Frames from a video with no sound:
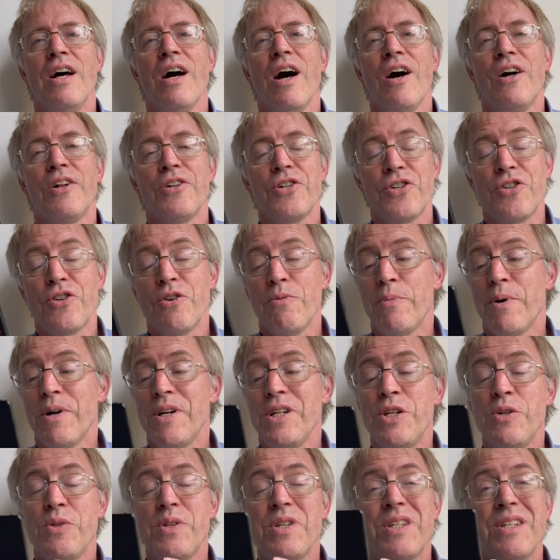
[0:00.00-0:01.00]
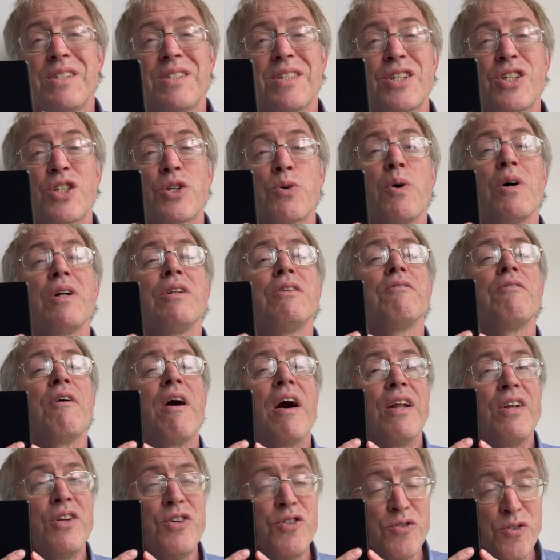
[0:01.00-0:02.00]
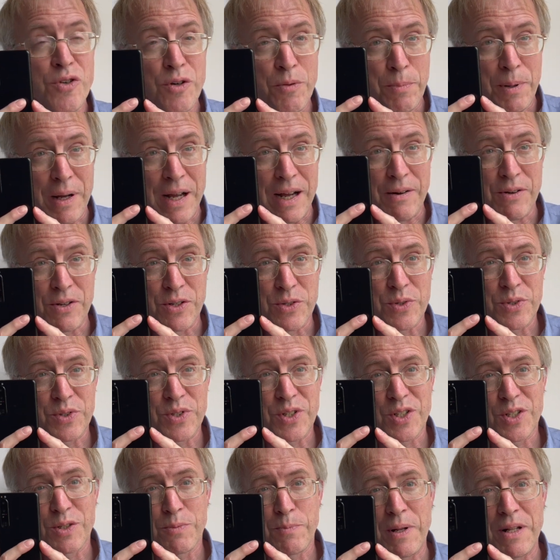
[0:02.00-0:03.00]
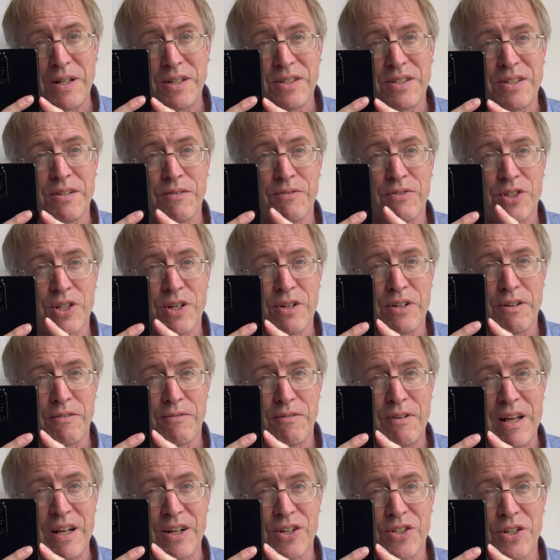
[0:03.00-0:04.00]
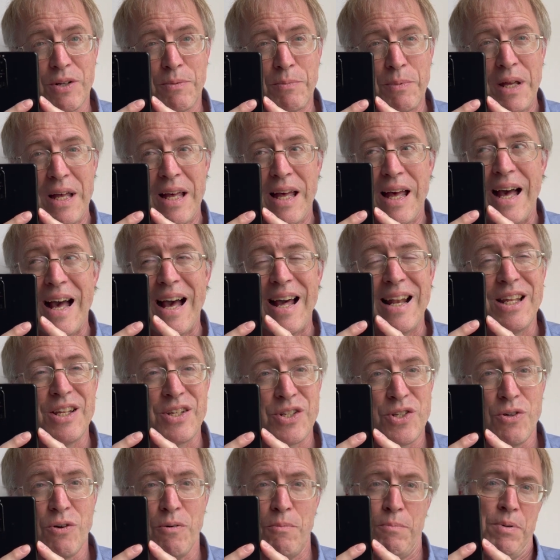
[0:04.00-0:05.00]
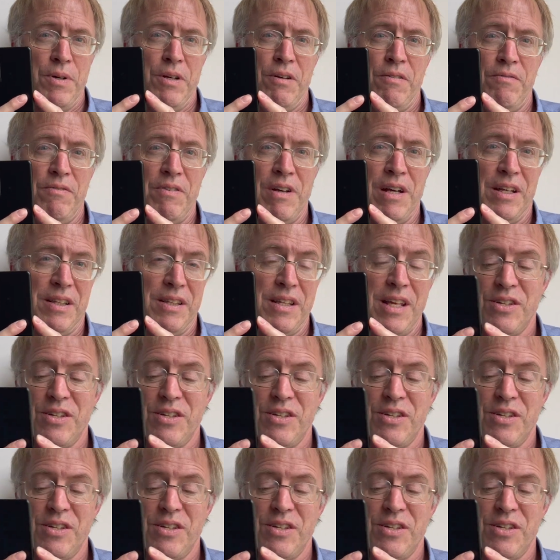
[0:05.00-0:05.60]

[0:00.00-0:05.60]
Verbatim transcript: I'll just remind you this is a £1,200, which expensive Sony flagship, and it's not perfect.